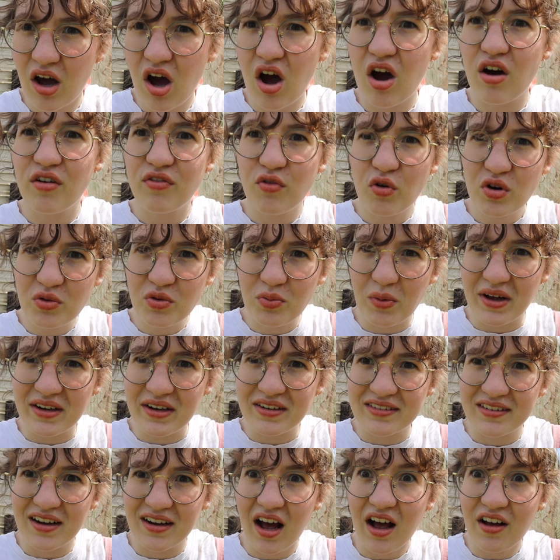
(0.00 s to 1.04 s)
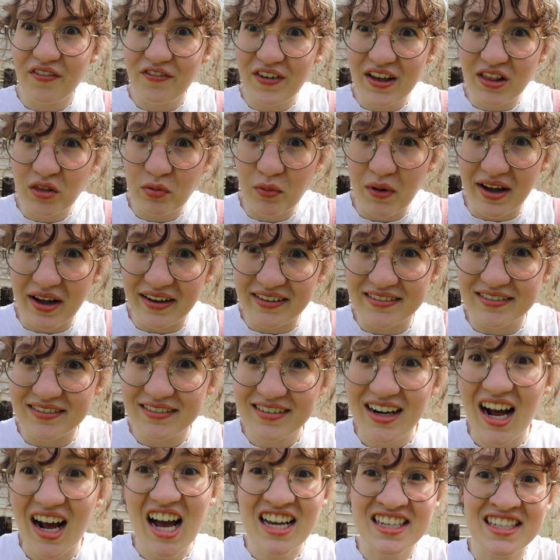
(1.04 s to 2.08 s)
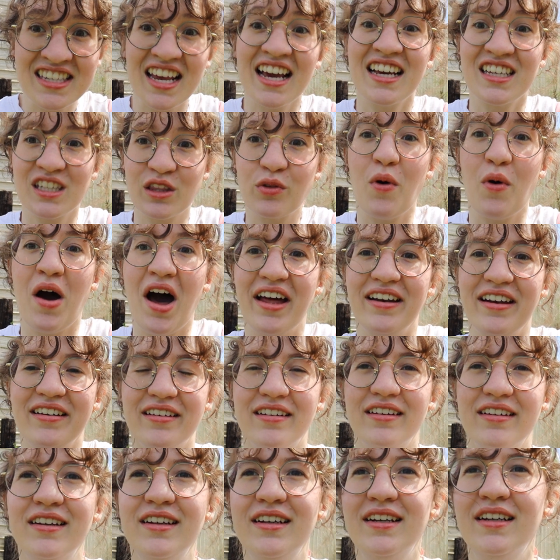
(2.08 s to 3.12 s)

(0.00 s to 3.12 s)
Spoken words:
a fourth one, a fifth one, a sixth one.